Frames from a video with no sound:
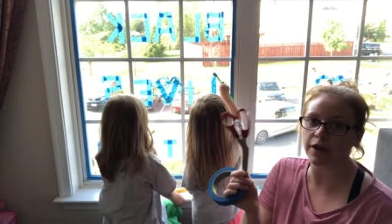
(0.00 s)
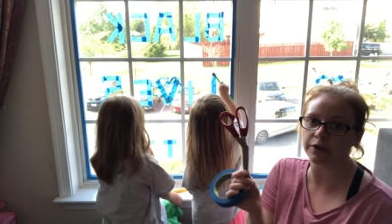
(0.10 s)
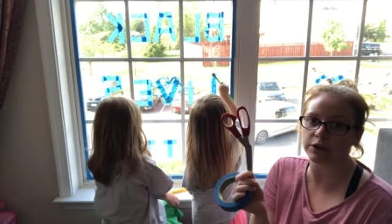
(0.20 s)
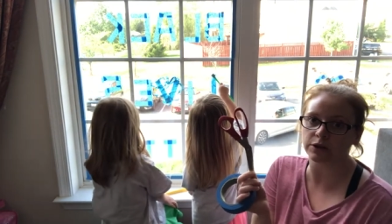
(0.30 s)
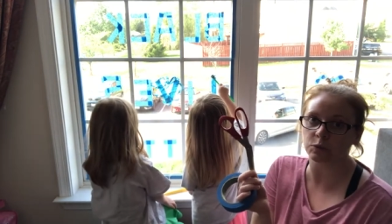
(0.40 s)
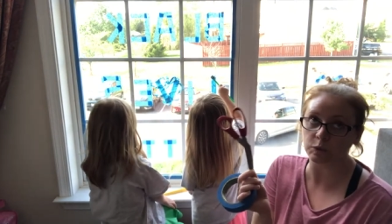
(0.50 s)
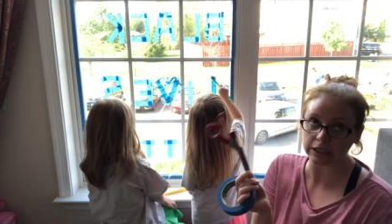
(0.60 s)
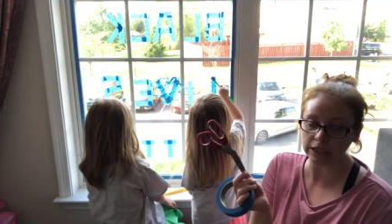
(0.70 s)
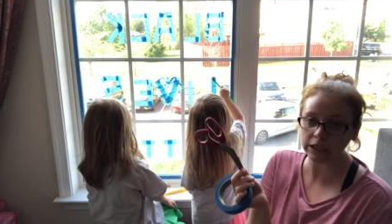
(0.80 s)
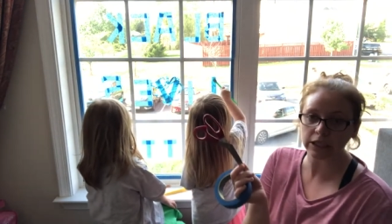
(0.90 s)
other
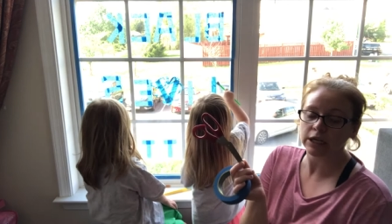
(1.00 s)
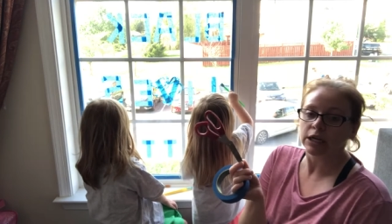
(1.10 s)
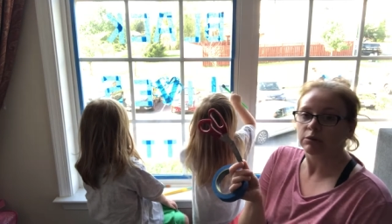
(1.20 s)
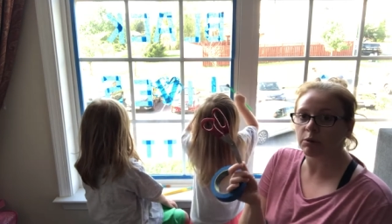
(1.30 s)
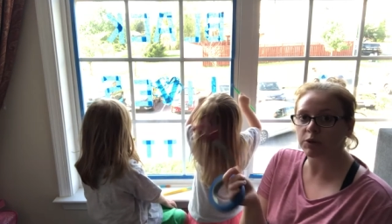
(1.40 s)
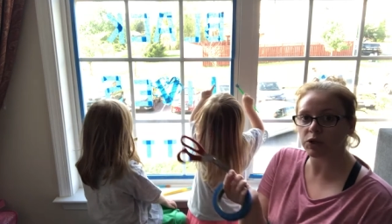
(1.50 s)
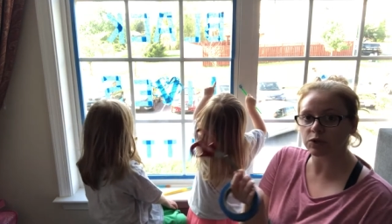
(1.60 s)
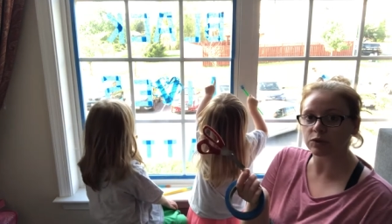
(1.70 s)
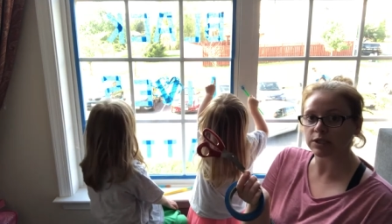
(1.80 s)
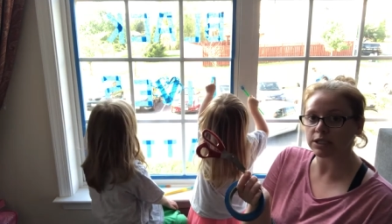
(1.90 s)
week, when we
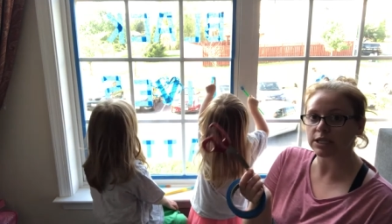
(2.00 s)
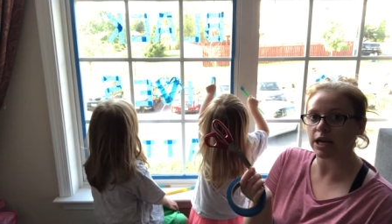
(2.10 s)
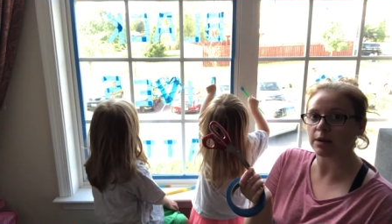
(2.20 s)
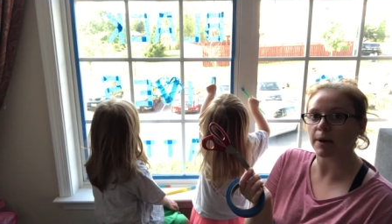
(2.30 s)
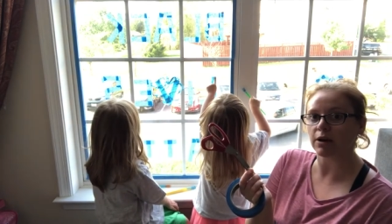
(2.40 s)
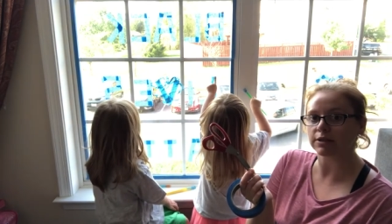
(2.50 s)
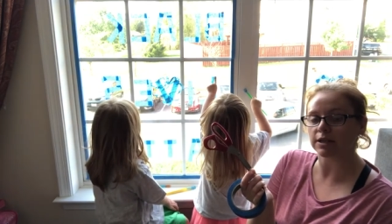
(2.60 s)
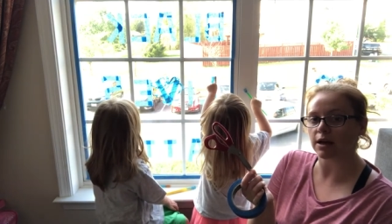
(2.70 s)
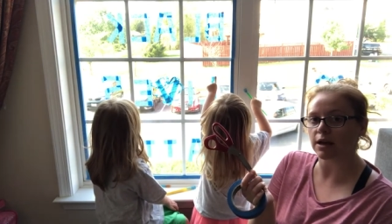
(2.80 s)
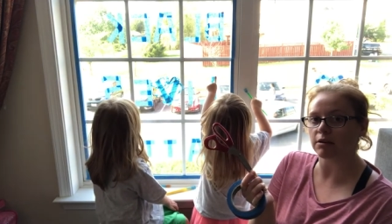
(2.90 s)
used tape
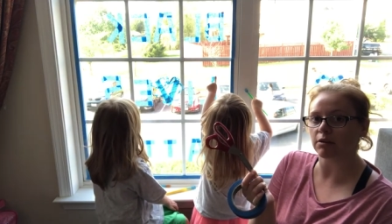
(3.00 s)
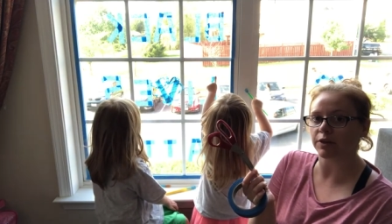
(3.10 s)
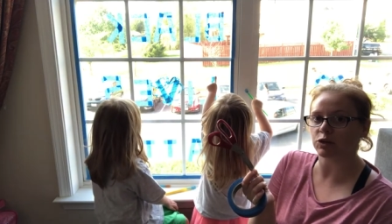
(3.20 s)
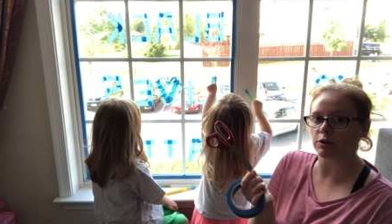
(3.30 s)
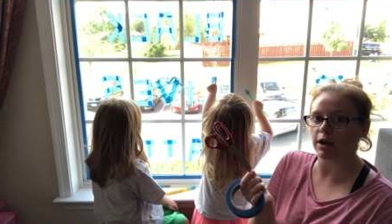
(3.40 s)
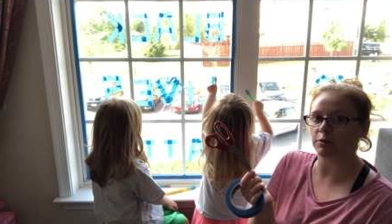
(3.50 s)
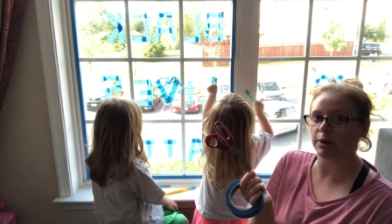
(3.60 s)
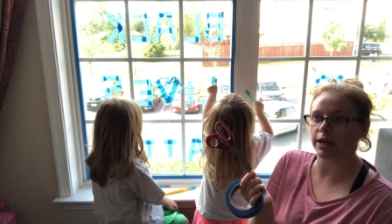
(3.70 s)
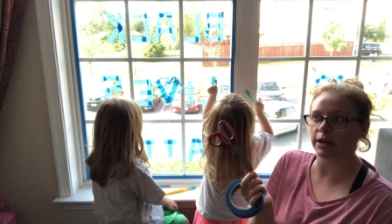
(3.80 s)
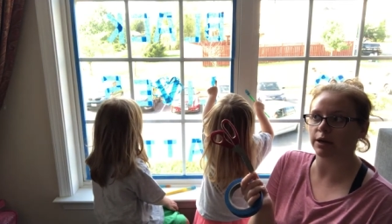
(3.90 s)
outside on the
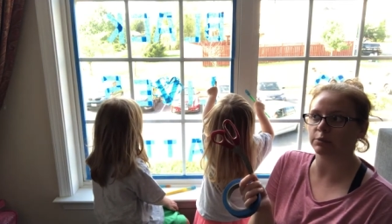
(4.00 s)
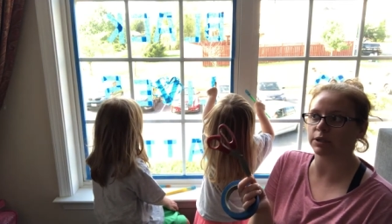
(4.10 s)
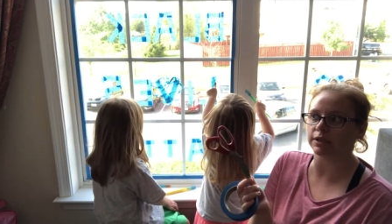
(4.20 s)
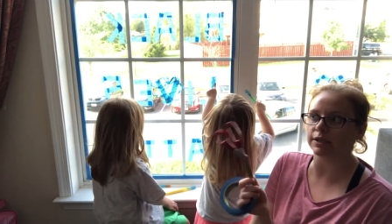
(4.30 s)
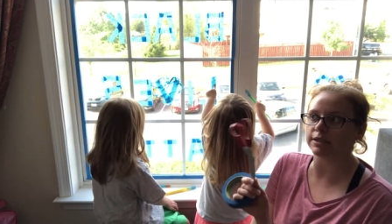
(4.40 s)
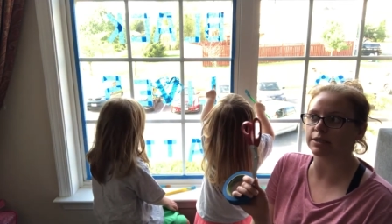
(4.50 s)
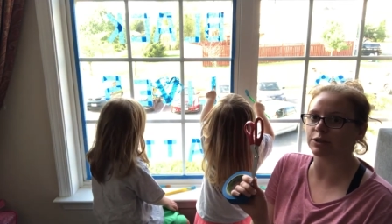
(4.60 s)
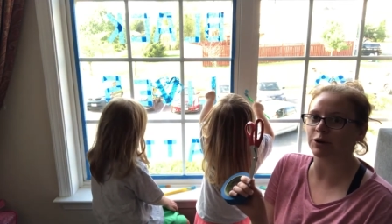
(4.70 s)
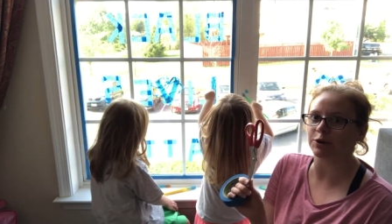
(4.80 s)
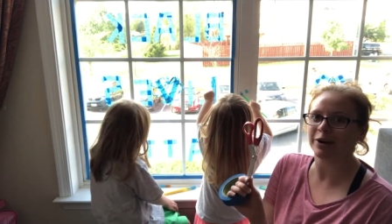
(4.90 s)
driveway, I realized,
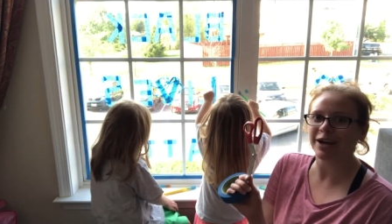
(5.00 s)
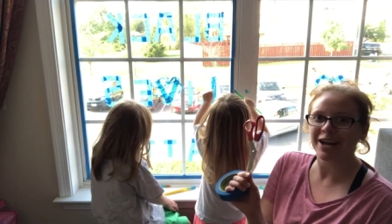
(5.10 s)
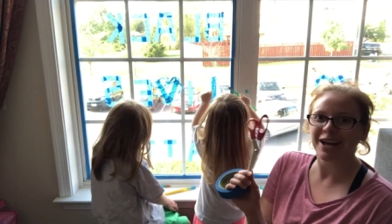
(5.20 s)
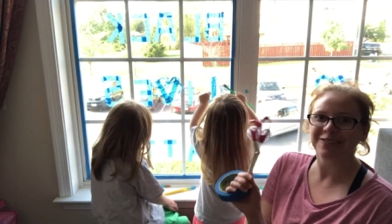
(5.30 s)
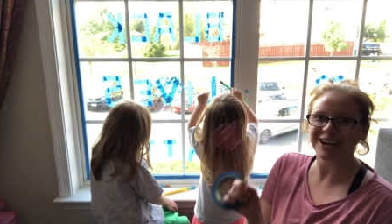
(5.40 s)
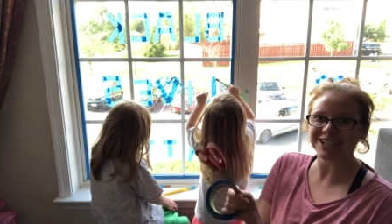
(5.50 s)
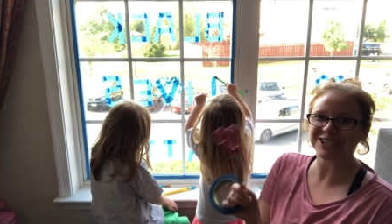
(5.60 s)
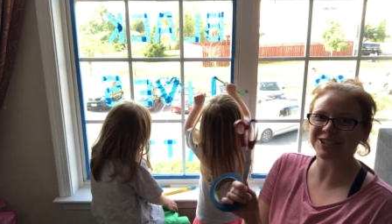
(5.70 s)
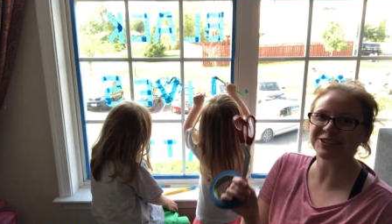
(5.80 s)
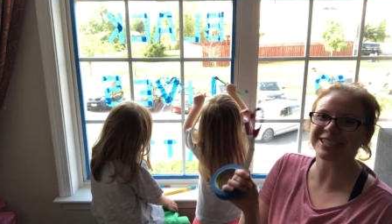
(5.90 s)
you know, if I
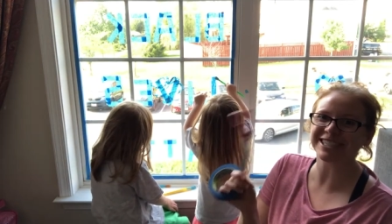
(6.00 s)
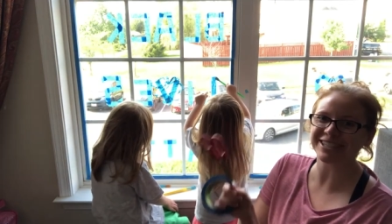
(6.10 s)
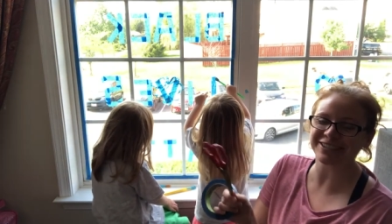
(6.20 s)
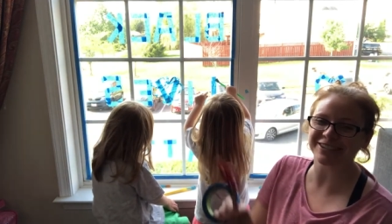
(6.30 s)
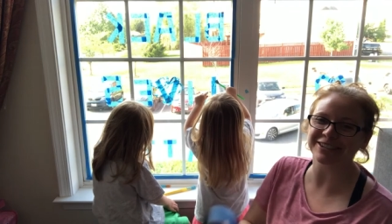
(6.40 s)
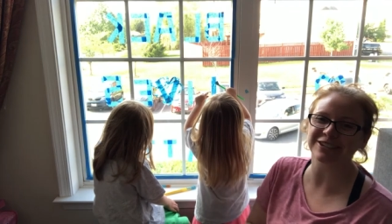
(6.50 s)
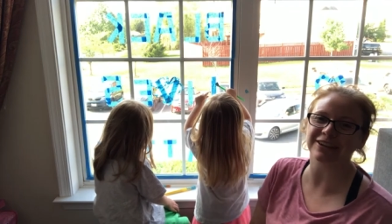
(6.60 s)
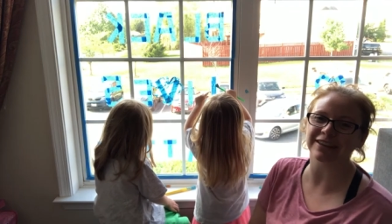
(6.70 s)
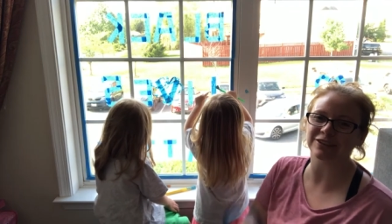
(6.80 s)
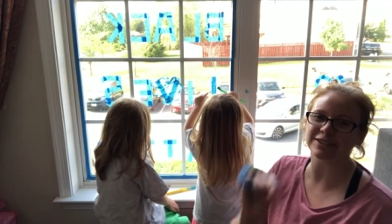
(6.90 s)
just use scissors, you
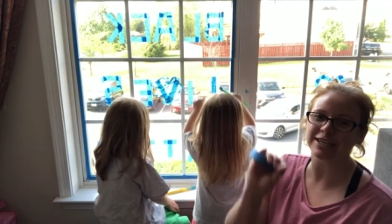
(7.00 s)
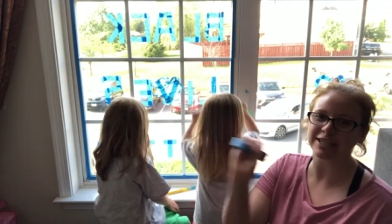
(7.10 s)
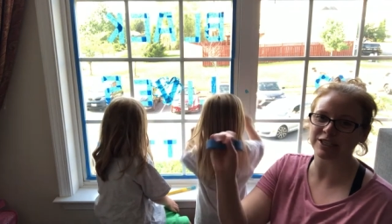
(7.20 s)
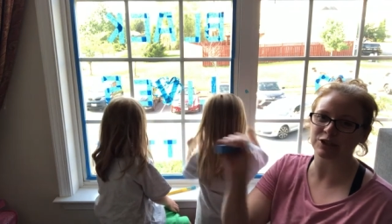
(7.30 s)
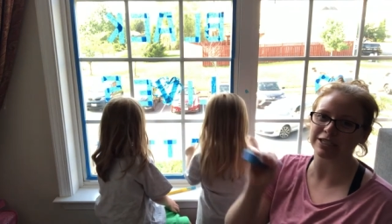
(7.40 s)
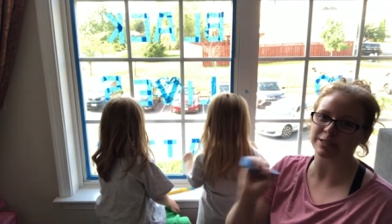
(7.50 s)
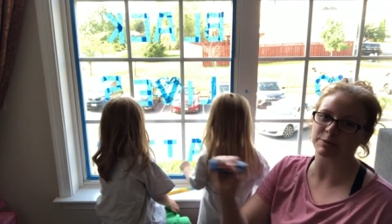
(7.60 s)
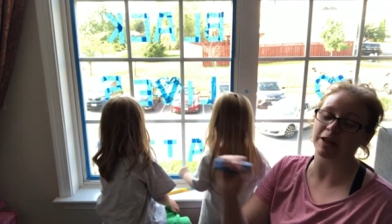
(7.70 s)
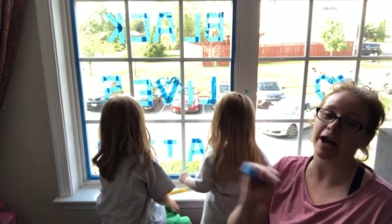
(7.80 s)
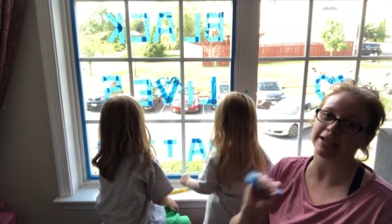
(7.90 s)
get those nice crisp
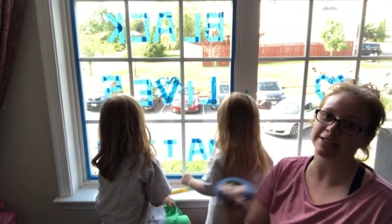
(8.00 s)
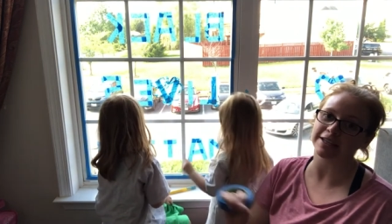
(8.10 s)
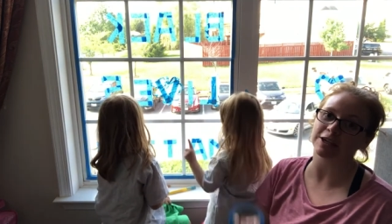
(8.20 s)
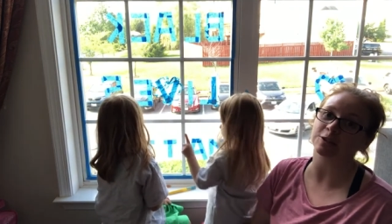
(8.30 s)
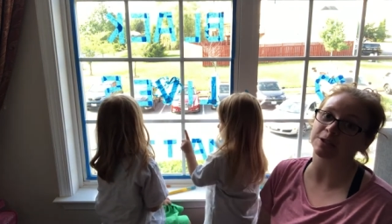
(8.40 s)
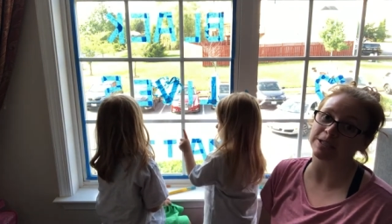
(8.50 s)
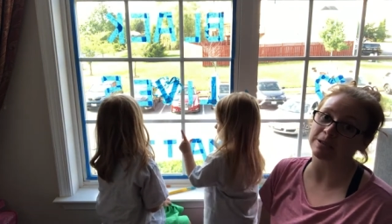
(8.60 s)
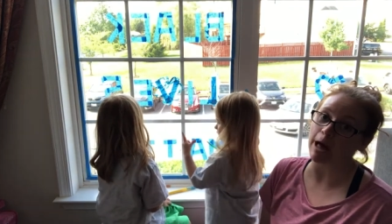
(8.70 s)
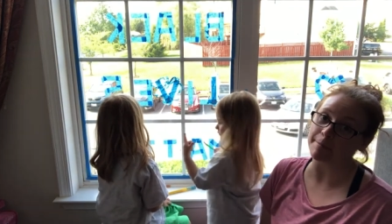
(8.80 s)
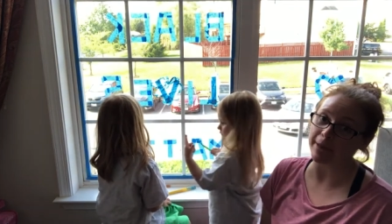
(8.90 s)
lines and it looks a lot